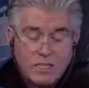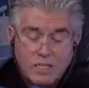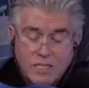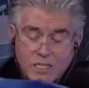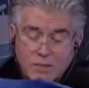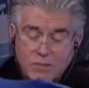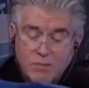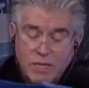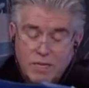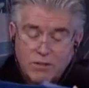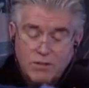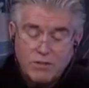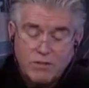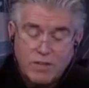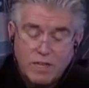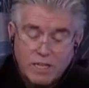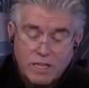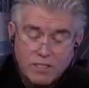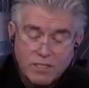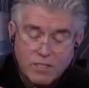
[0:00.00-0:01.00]
as a matter of
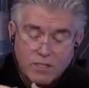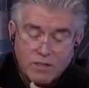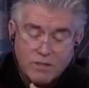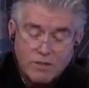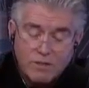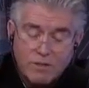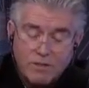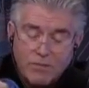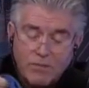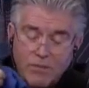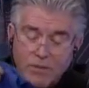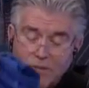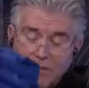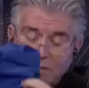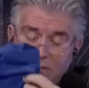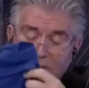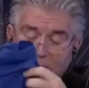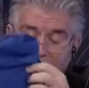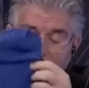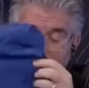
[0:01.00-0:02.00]
fact. So
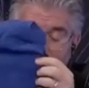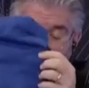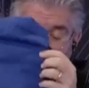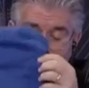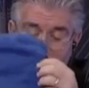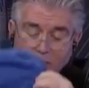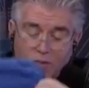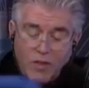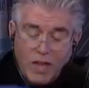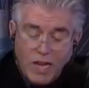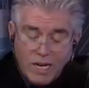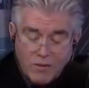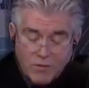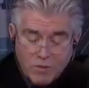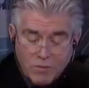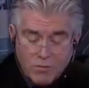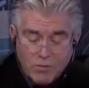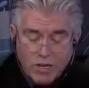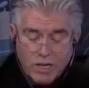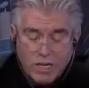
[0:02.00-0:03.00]
I want to thank him
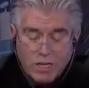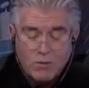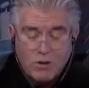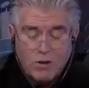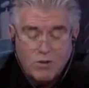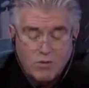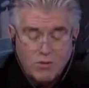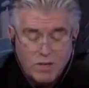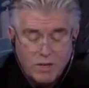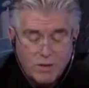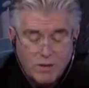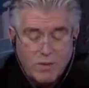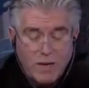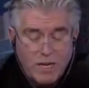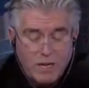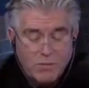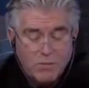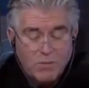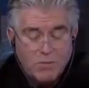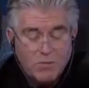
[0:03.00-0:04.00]
for bringing them over, and he
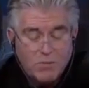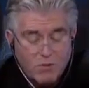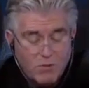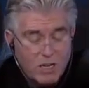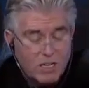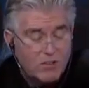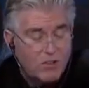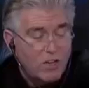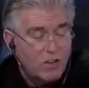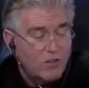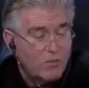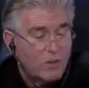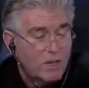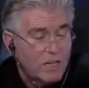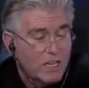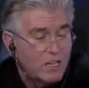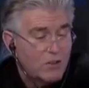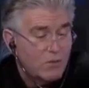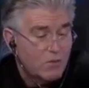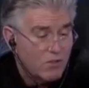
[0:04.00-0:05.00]
made them the right size for
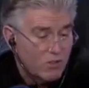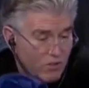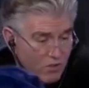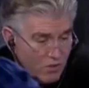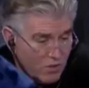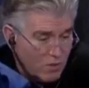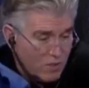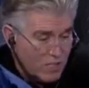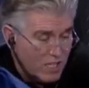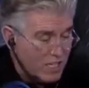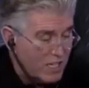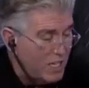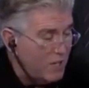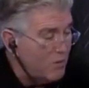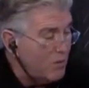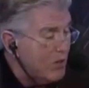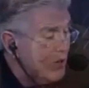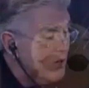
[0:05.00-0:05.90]
my kids, which is what the key